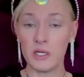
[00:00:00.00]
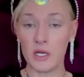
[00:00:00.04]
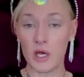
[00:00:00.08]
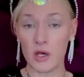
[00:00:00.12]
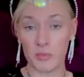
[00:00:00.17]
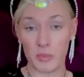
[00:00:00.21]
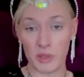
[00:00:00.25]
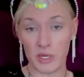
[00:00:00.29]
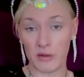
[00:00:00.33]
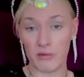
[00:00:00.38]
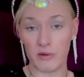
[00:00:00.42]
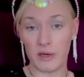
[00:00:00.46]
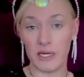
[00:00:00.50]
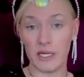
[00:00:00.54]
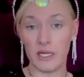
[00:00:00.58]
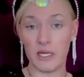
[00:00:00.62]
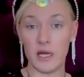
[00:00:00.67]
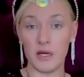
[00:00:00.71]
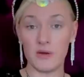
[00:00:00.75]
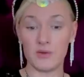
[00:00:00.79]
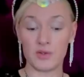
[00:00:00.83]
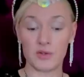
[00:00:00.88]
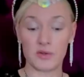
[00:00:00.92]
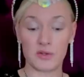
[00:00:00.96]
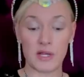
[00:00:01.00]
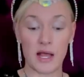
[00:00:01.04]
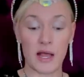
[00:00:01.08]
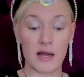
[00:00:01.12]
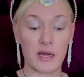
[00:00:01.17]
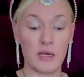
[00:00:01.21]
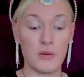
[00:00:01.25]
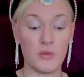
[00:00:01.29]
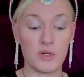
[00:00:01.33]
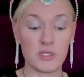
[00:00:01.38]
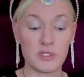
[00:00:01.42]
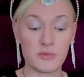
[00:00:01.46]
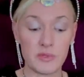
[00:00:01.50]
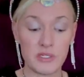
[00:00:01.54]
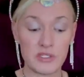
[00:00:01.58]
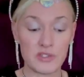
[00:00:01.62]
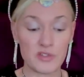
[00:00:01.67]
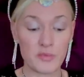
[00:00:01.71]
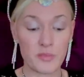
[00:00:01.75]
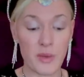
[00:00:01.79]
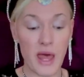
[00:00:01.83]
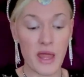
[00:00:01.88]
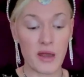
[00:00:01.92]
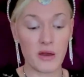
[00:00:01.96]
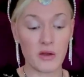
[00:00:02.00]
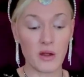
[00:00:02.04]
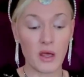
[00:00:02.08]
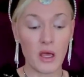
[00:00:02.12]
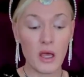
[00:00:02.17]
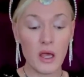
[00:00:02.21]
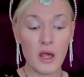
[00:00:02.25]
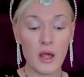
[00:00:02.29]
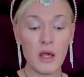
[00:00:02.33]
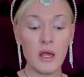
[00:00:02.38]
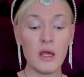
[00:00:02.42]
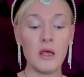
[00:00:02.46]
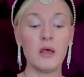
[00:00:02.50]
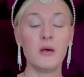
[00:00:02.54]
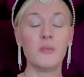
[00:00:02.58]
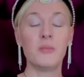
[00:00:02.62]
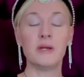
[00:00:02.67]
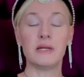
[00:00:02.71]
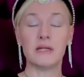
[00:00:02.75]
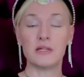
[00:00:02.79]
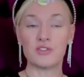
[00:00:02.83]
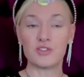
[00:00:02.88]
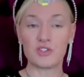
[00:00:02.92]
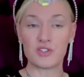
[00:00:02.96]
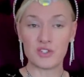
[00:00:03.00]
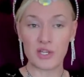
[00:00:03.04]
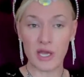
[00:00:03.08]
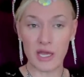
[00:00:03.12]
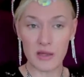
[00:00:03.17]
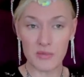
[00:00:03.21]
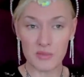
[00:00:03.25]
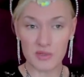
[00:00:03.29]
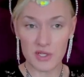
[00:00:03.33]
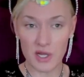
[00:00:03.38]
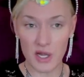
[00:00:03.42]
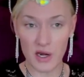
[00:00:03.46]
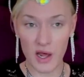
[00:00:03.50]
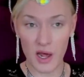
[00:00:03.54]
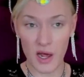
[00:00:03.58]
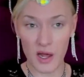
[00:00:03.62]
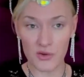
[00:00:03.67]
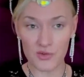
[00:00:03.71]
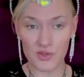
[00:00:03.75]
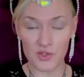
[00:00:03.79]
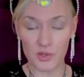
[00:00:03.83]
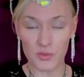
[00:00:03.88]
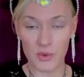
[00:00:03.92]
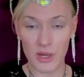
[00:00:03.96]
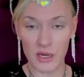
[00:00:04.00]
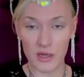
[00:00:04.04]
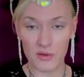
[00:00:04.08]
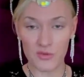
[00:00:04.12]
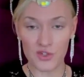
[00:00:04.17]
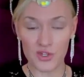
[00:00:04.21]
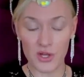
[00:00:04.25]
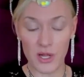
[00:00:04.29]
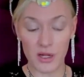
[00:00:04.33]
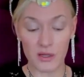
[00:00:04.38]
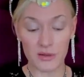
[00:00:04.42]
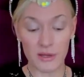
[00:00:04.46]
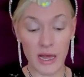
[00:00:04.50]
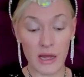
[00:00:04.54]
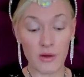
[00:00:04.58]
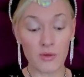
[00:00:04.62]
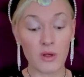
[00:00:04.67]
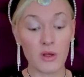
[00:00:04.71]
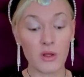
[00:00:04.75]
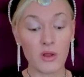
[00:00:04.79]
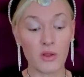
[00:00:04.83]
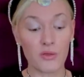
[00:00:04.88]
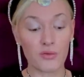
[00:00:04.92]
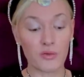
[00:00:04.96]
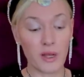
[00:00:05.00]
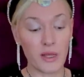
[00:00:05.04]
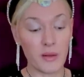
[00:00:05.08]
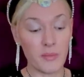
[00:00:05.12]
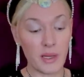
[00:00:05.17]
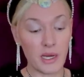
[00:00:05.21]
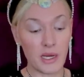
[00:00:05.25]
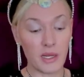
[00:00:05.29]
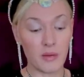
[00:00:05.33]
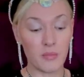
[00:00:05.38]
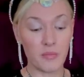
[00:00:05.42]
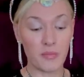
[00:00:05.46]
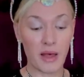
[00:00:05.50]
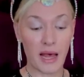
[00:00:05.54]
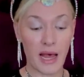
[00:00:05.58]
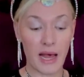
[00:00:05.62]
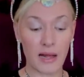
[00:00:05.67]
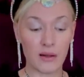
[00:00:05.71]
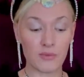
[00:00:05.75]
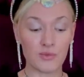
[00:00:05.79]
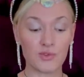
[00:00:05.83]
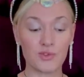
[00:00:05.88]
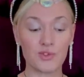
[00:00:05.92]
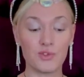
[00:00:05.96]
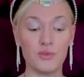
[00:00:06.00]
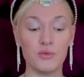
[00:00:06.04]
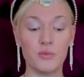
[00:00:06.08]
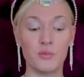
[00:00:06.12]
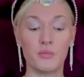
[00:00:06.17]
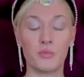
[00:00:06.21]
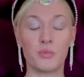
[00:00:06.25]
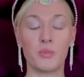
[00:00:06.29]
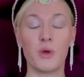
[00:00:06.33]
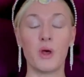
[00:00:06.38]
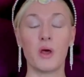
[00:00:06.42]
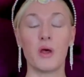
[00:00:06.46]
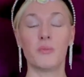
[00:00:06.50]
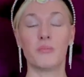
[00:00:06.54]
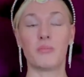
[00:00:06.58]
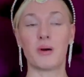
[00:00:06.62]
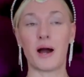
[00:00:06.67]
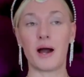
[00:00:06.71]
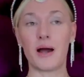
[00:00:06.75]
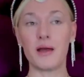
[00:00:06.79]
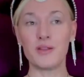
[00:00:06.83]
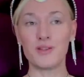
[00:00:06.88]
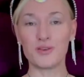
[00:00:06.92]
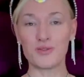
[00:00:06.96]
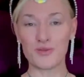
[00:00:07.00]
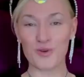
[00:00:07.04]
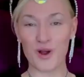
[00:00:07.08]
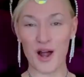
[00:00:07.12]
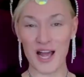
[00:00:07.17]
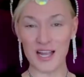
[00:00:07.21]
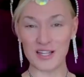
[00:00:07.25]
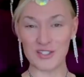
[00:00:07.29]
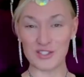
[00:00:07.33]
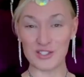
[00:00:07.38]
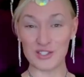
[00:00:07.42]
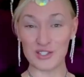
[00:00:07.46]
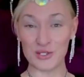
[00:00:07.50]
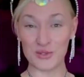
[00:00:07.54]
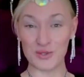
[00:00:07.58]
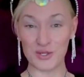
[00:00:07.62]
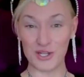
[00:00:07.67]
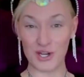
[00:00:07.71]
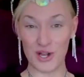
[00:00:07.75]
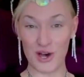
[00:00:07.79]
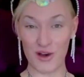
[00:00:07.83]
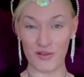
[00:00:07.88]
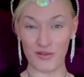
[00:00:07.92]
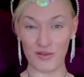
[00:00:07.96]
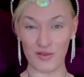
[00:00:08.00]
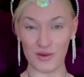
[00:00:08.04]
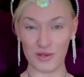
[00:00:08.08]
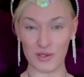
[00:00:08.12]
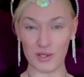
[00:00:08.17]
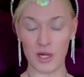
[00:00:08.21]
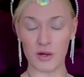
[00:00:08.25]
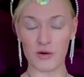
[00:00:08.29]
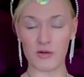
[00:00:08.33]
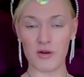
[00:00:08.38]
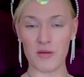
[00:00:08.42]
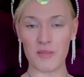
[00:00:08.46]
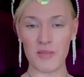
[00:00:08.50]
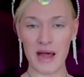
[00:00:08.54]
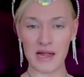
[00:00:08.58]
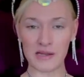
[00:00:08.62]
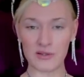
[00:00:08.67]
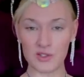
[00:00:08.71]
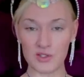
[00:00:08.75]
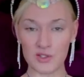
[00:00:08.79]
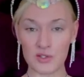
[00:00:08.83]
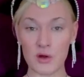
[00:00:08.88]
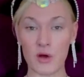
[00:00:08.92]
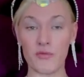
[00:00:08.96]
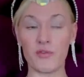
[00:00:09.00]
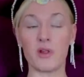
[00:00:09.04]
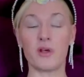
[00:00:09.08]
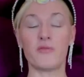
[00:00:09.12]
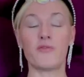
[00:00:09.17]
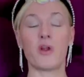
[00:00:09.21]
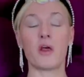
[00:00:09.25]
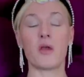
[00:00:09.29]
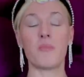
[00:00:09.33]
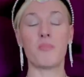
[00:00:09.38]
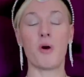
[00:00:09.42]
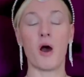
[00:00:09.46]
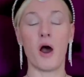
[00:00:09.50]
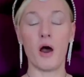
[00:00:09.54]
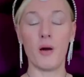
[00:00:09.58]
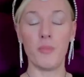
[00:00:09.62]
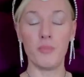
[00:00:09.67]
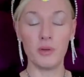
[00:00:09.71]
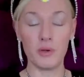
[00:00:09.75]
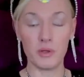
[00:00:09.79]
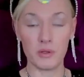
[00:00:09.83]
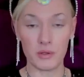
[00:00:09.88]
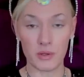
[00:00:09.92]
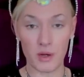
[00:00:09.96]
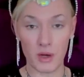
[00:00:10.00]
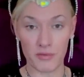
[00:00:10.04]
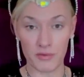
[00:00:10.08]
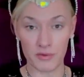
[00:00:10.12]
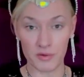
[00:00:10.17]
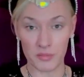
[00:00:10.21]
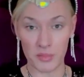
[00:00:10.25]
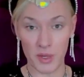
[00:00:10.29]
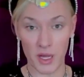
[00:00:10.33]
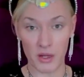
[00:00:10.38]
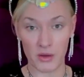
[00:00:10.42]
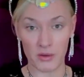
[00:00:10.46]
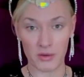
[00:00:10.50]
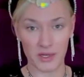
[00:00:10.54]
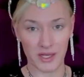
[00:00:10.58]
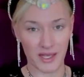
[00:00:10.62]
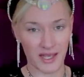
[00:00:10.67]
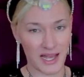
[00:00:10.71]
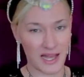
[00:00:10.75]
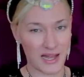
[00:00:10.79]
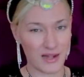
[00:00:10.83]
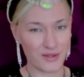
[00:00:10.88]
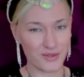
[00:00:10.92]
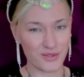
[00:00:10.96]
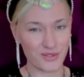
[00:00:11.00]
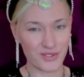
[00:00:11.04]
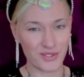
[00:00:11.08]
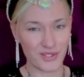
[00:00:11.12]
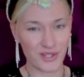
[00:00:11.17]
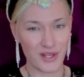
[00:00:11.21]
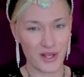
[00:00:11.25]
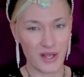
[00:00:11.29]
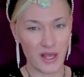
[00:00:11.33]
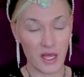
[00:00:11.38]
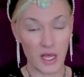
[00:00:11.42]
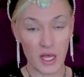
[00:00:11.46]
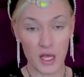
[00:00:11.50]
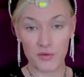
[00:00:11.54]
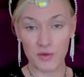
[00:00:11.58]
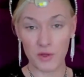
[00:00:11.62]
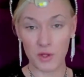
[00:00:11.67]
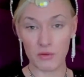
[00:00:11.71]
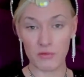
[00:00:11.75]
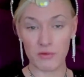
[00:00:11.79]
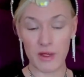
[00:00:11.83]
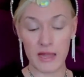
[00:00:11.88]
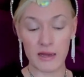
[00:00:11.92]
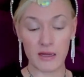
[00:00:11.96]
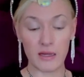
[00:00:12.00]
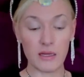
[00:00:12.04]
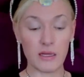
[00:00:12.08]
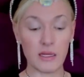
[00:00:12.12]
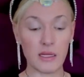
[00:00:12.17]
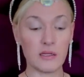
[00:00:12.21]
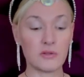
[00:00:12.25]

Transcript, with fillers: Nobody really knows exactly what's been spent. But it seems that Archewell have shelled out £3 million to buy the rights to a novel, a romance novel, a very popular novel by all accounts. Have you read it?